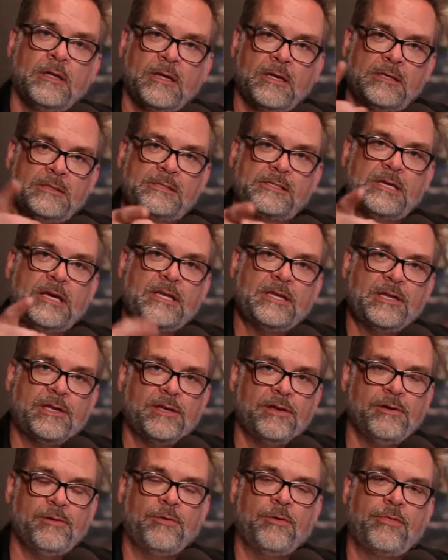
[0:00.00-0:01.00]
and say to
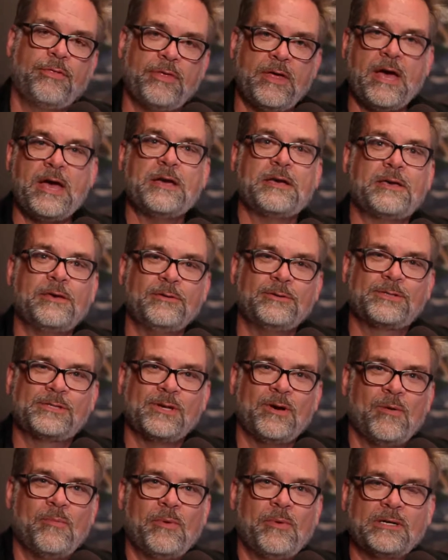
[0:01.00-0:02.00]
you, thank you
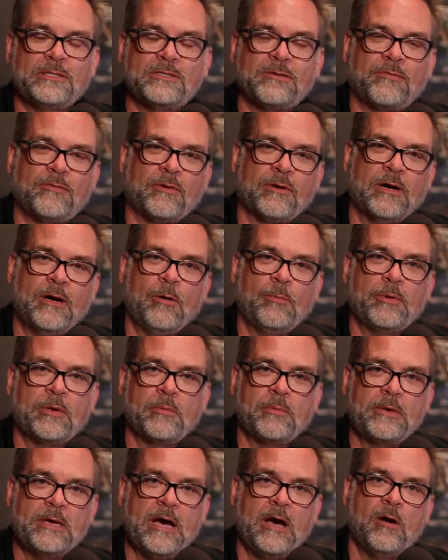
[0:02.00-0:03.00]
so much for
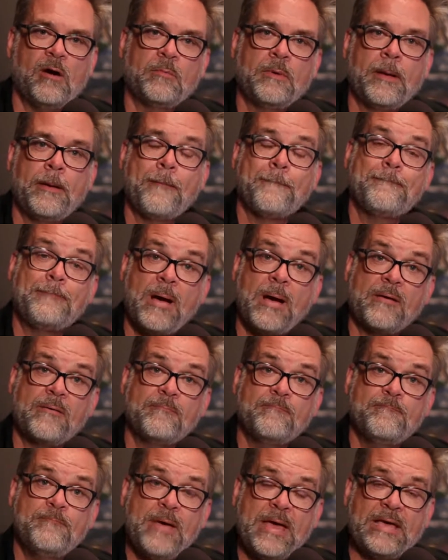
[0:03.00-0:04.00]
helping me out by
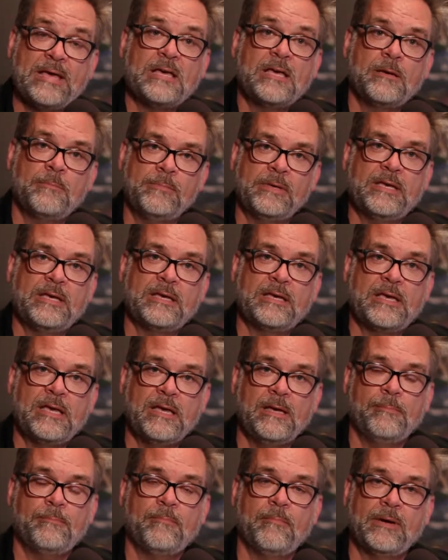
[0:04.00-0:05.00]
making me
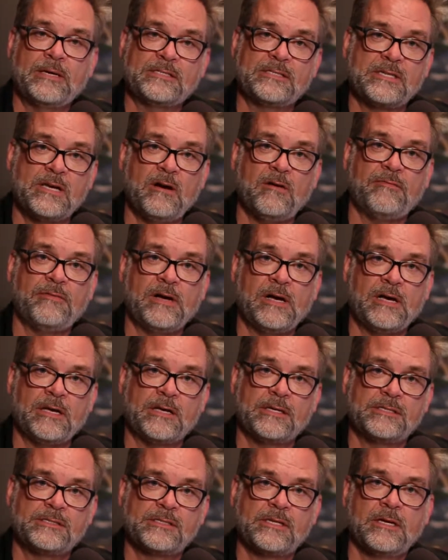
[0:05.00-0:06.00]
keep myself
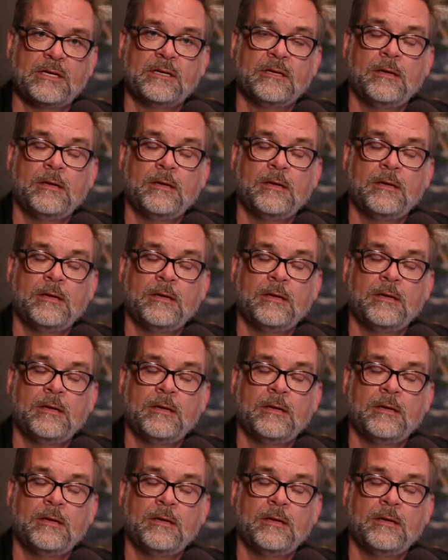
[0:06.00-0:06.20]
honest,